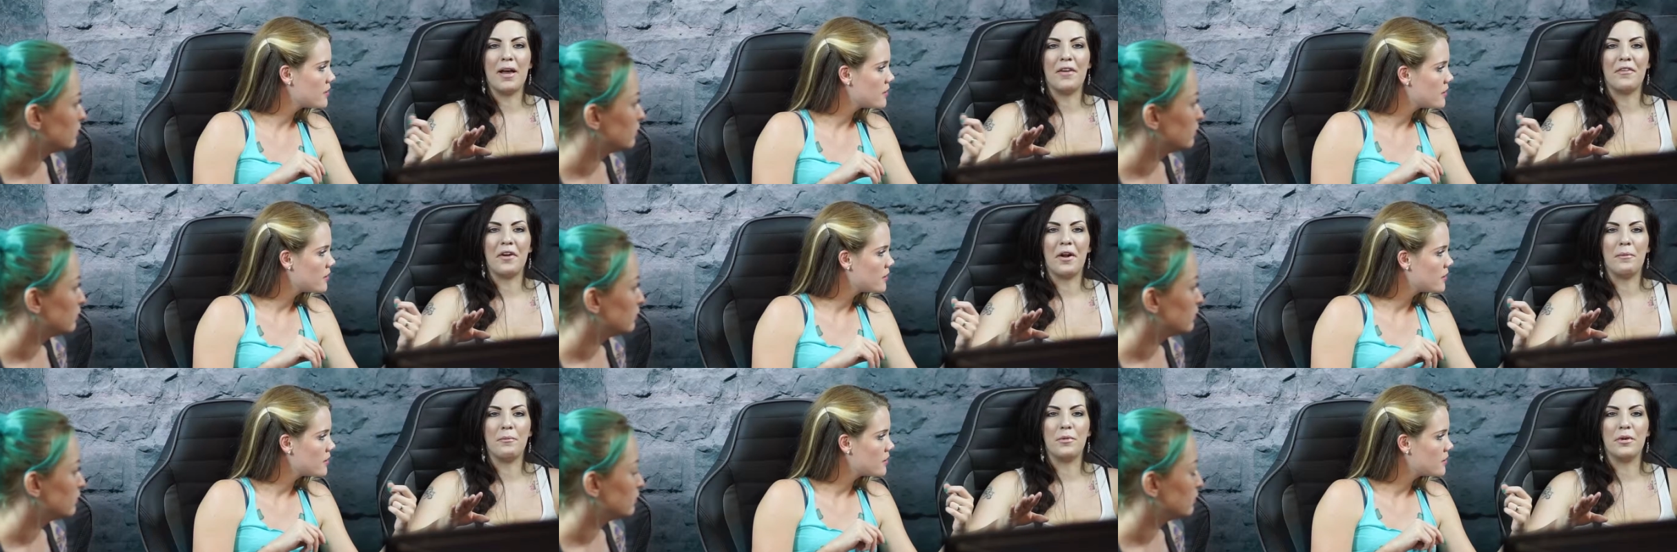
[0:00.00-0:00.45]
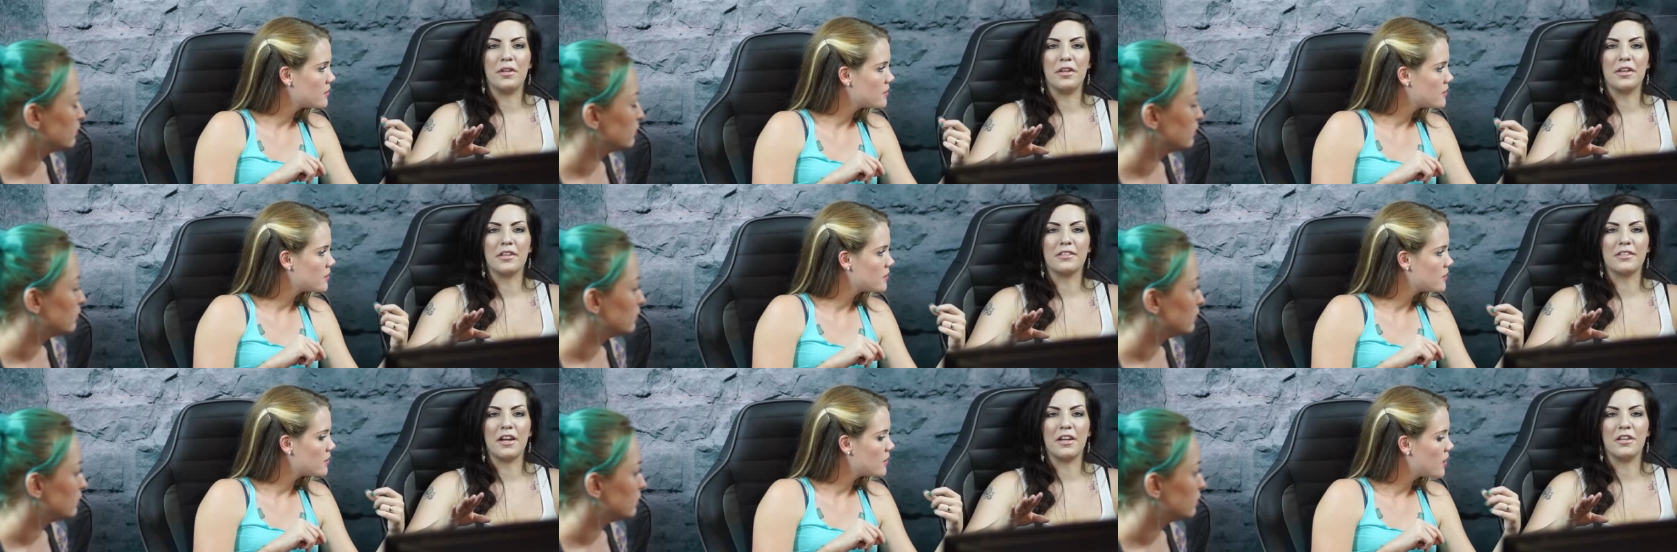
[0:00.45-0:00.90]
Speaker 1: out, and I'm really
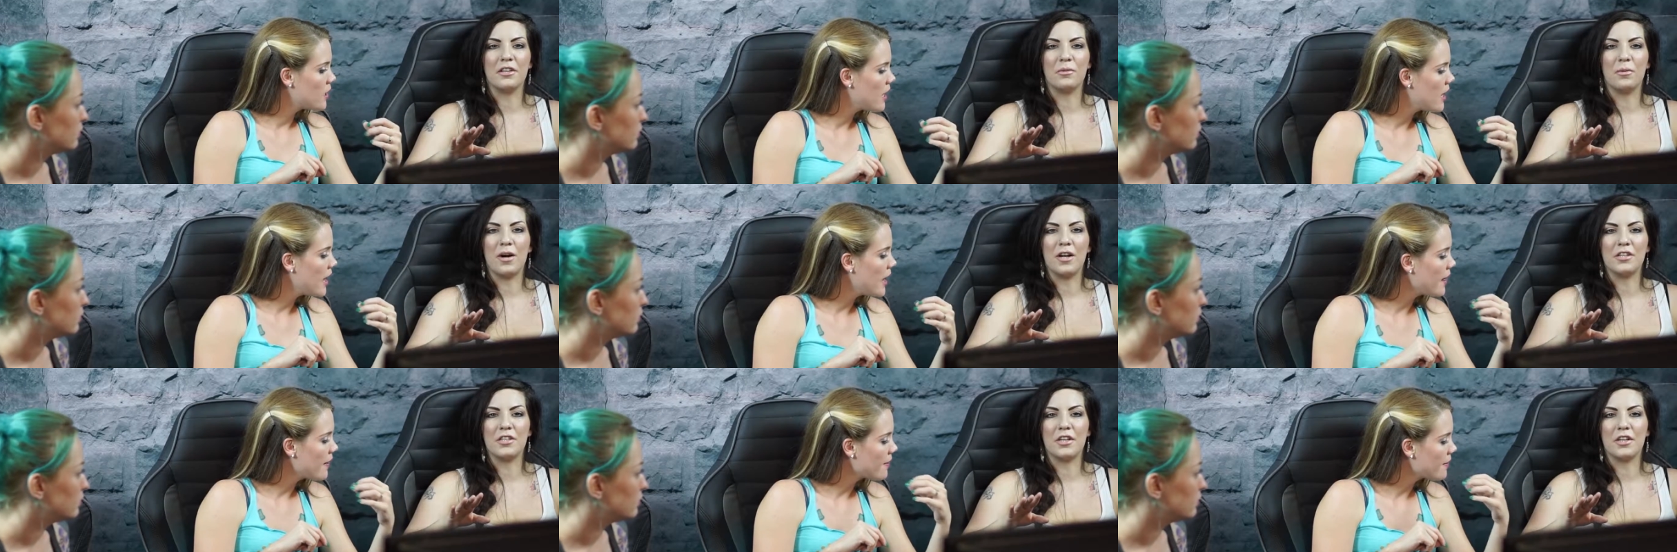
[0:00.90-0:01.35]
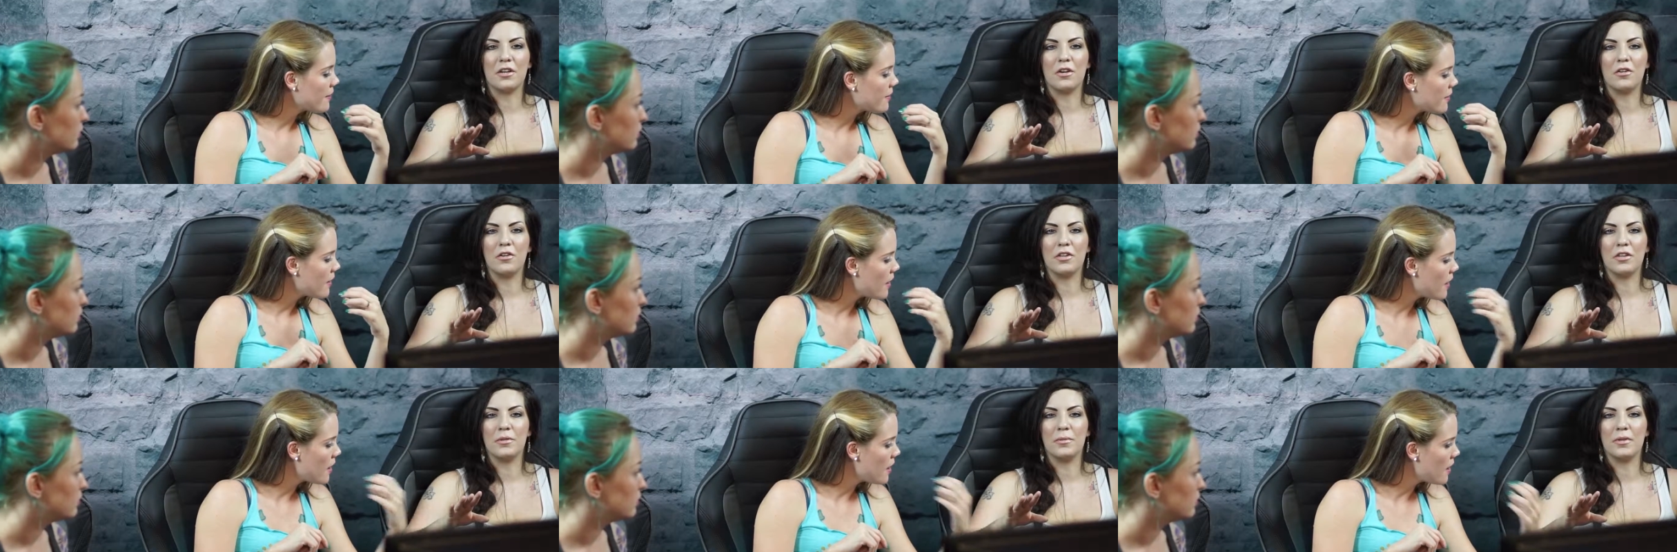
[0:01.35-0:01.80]
excited to watch oh, it.
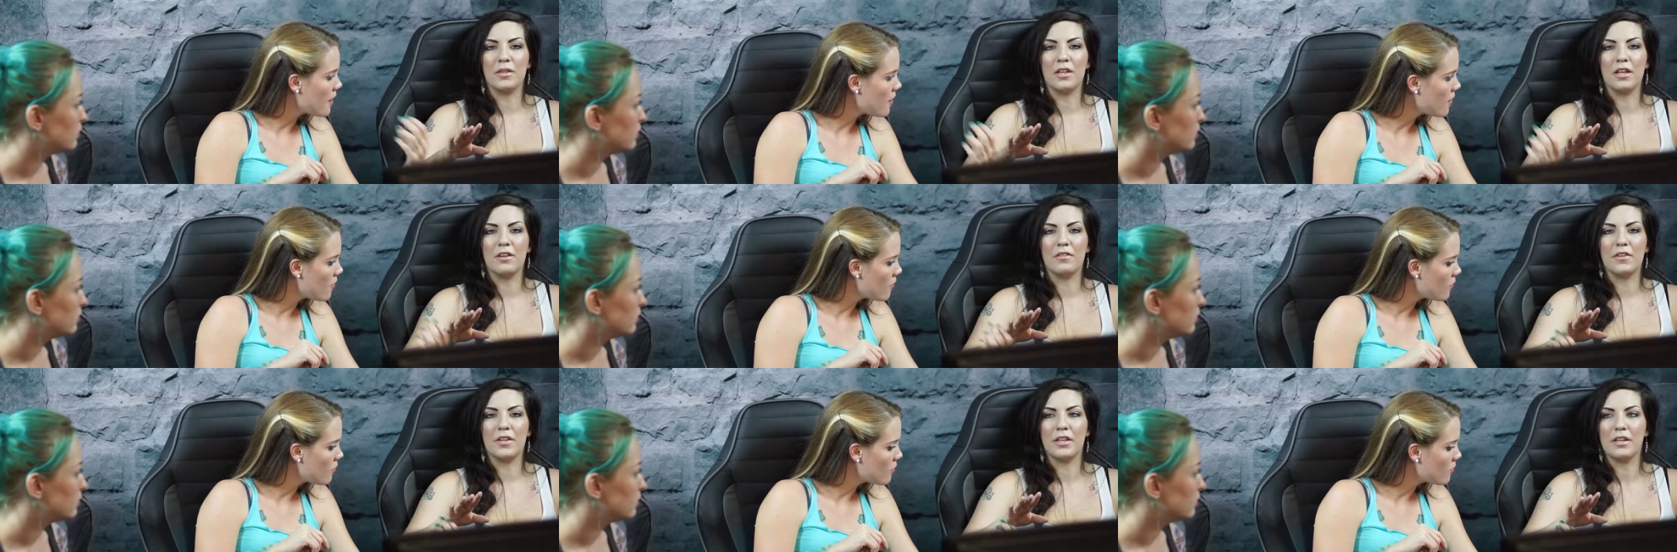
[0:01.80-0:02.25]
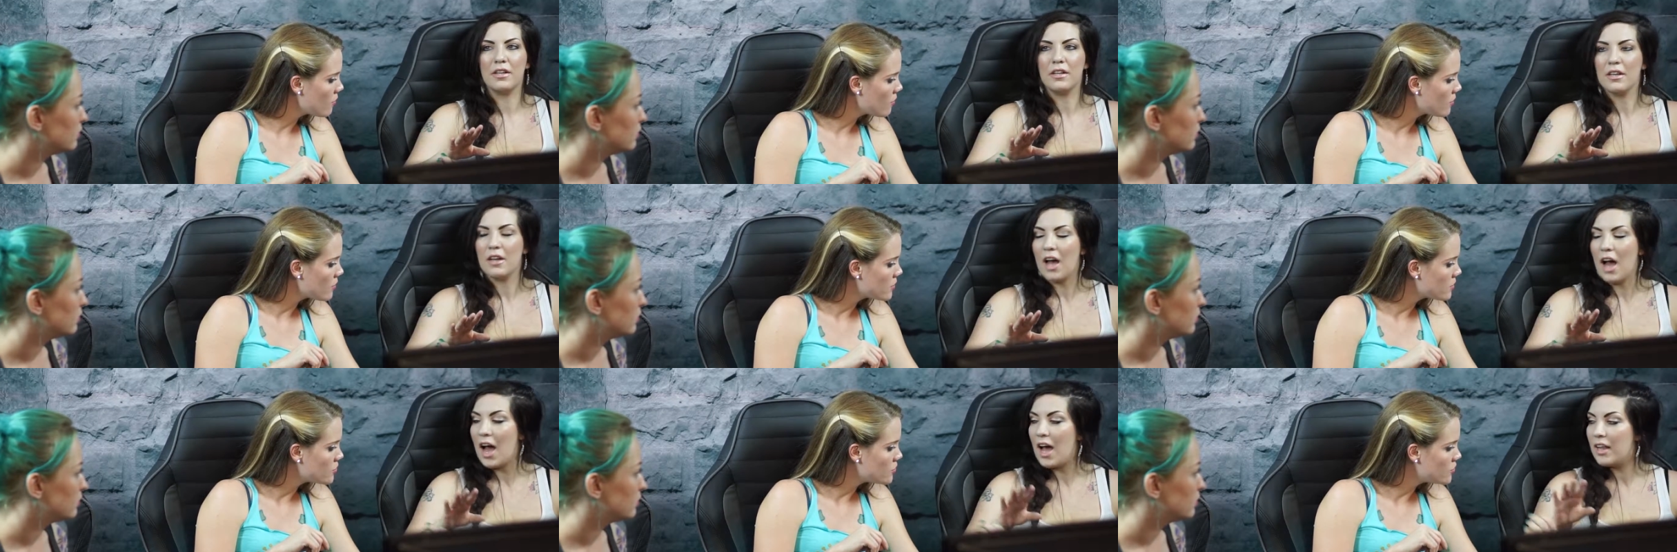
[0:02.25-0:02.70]
Cody, wow. you would love it.
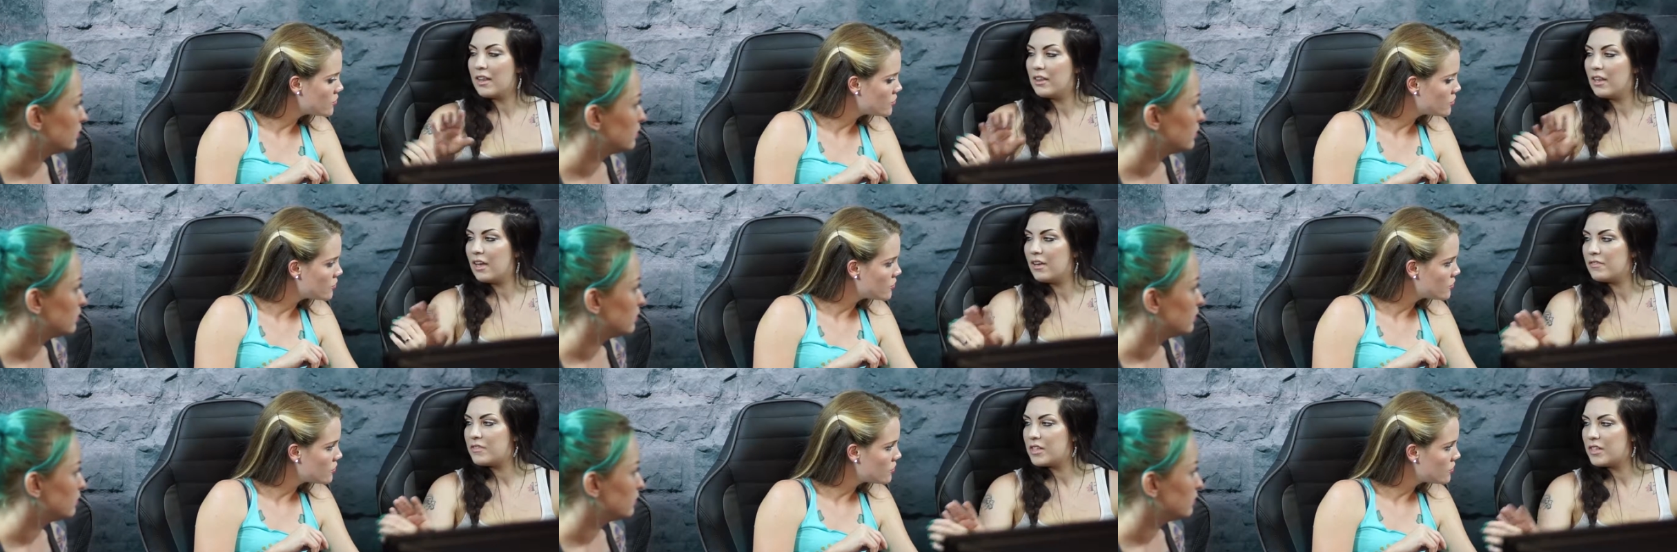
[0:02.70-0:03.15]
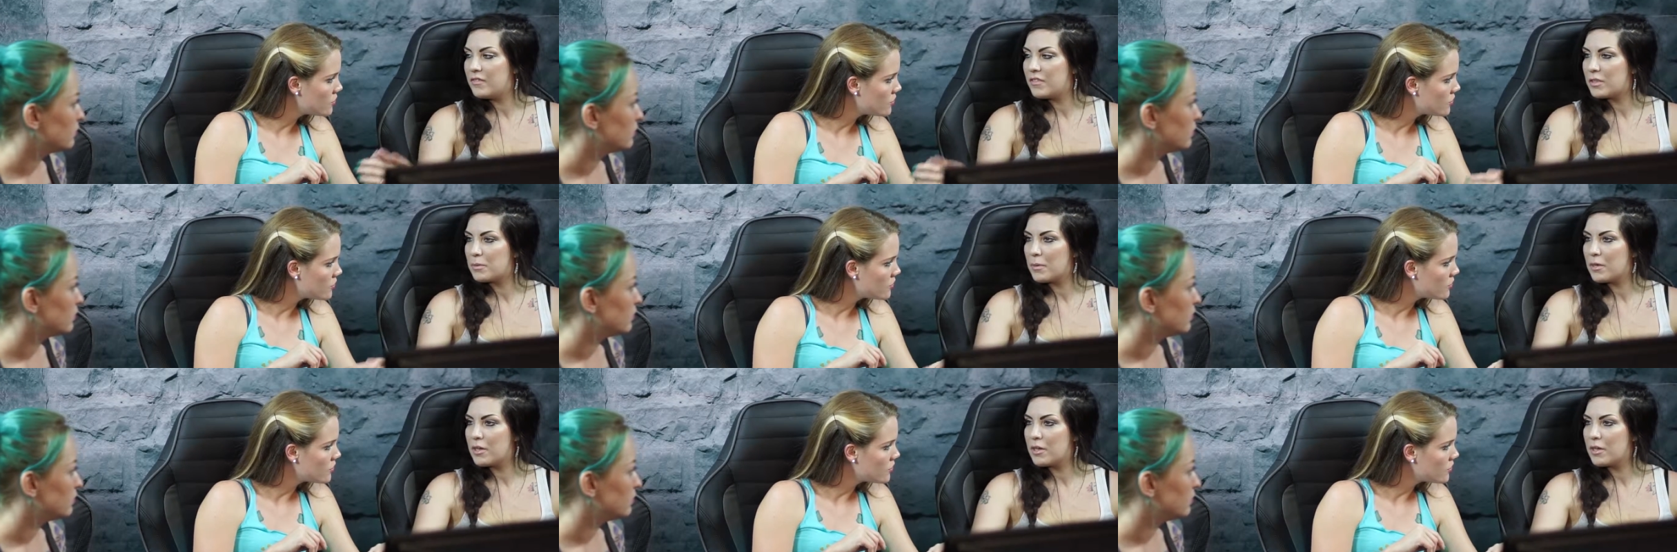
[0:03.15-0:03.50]
I love Divas,